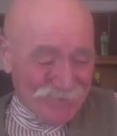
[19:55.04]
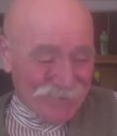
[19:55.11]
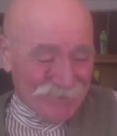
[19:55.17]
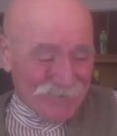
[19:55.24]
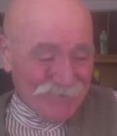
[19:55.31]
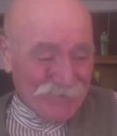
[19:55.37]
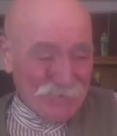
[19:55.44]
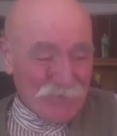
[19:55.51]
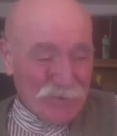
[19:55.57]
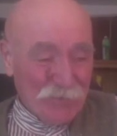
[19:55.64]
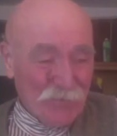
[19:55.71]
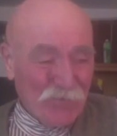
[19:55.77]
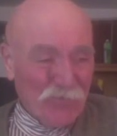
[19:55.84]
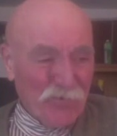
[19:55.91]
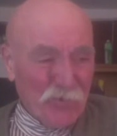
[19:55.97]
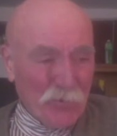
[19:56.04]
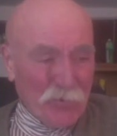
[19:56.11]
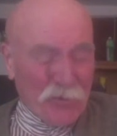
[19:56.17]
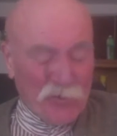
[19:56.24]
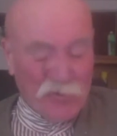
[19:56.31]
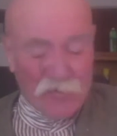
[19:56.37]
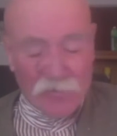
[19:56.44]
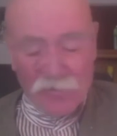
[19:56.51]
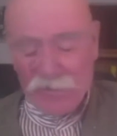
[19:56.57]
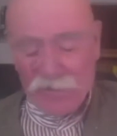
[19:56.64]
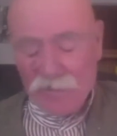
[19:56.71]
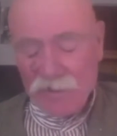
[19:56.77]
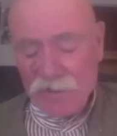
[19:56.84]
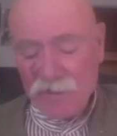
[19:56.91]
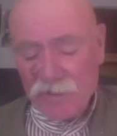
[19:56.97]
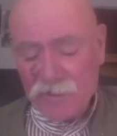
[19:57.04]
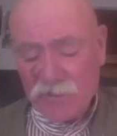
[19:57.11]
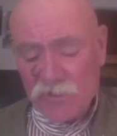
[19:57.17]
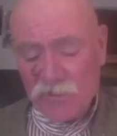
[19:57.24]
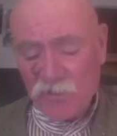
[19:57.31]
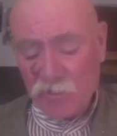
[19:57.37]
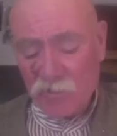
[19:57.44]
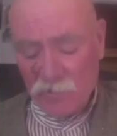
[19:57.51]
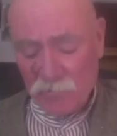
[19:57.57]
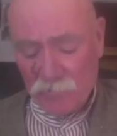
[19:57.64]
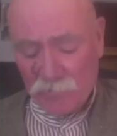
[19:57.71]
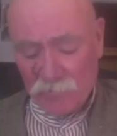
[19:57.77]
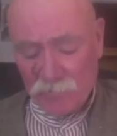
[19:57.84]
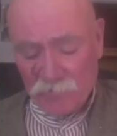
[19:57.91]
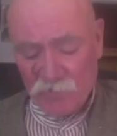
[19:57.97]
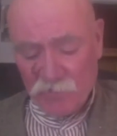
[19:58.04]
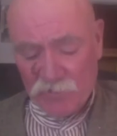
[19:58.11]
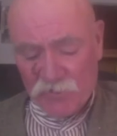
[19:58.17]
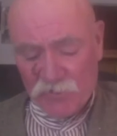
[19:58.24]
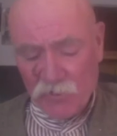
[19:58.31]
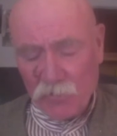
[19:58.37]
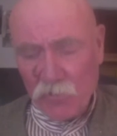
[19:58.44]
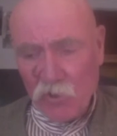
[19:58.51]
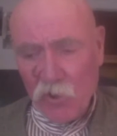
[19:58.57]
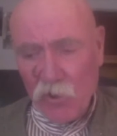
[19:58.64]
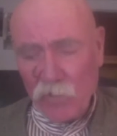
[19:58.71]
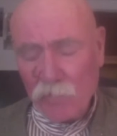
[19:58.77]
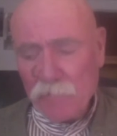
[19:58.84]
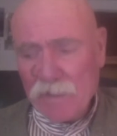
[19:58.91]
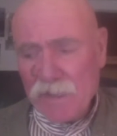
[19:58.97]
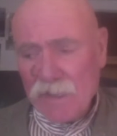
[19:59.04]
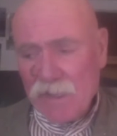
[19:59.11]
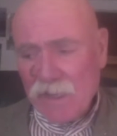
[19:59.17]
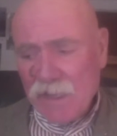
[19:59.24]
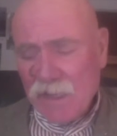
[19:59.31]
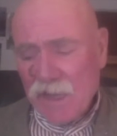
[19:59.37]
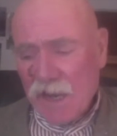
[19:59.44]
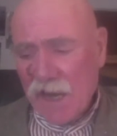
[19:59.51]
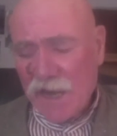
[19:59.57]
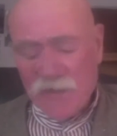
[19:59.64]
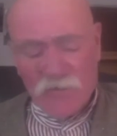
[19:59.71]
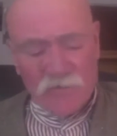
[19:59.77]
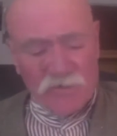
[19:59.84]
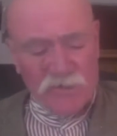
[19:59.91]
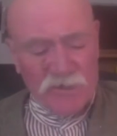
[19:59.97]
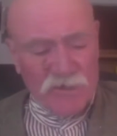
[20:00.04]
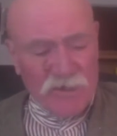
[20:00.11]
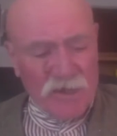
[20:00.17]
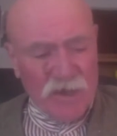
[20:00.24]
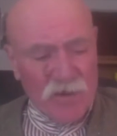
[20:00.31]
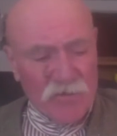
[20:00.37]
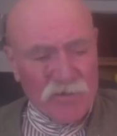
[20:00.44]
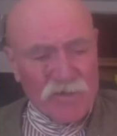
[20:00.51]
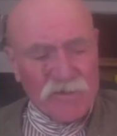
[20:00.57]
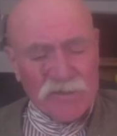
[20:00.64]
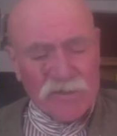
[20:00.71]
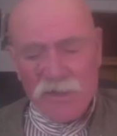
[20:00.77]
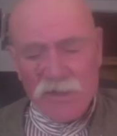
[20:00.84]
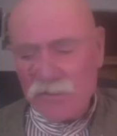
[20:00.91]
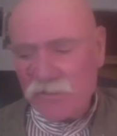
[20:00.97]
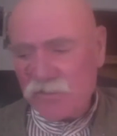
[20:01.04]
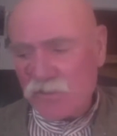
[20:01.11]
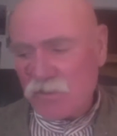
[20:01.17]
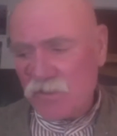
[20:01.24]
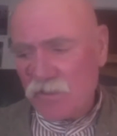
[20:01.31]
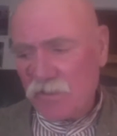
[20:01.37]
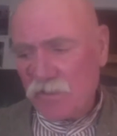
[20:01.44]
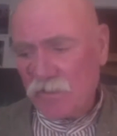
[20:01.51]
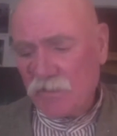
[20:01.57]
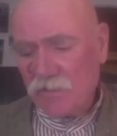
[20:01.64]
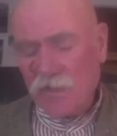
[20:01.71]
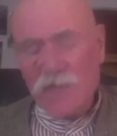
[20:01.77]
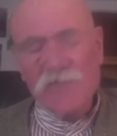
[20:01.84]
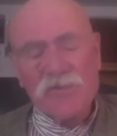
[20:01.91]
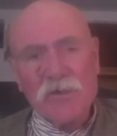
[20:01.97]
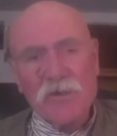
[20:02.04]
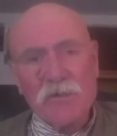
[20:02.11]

the proverbial crystal ball. I don't see how this ends nicely,